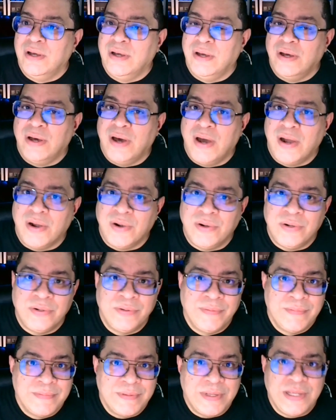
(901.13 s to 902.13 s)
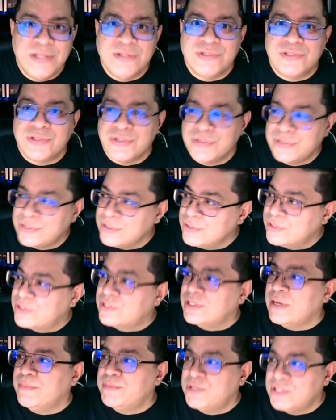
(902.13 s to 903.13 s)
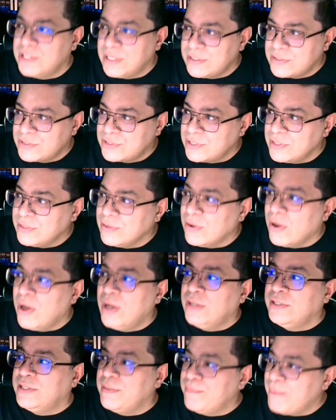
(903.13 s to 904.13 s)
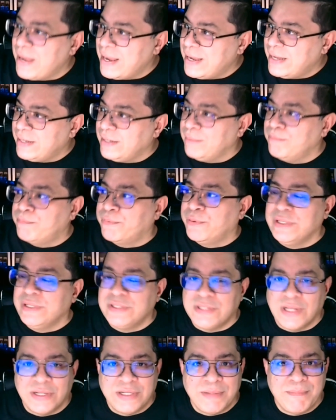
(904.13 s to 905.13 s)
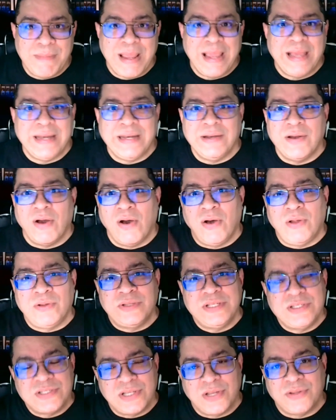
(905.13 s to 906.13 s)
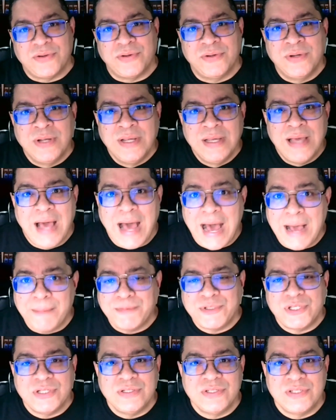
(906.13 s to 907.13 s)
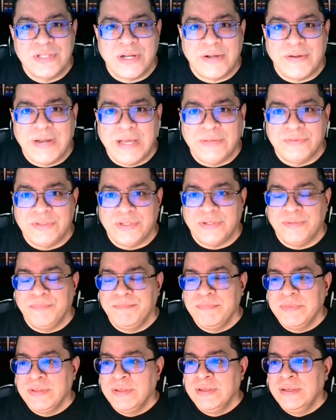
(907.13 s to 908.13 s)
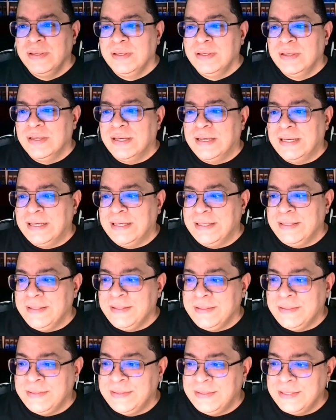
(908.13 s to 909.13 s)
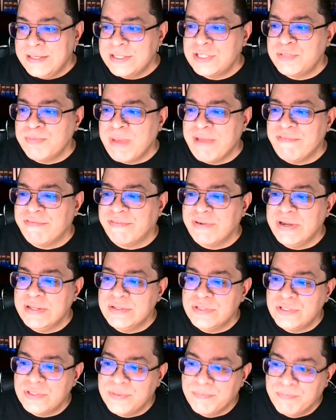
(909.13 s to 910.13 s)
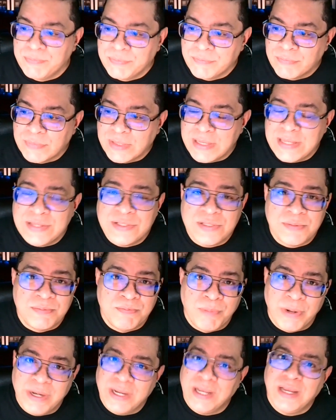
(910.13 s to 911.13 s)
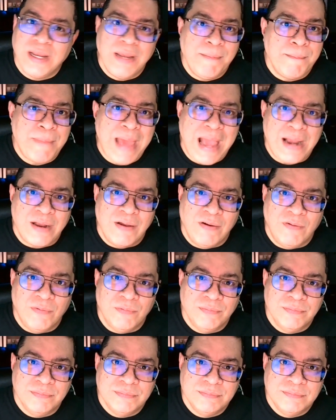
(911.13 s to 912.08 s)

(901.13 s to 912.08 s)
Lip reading: are inserts and subsets and on demand and print on demand and all these other options that are out there. This, my friends, is bringing it back home.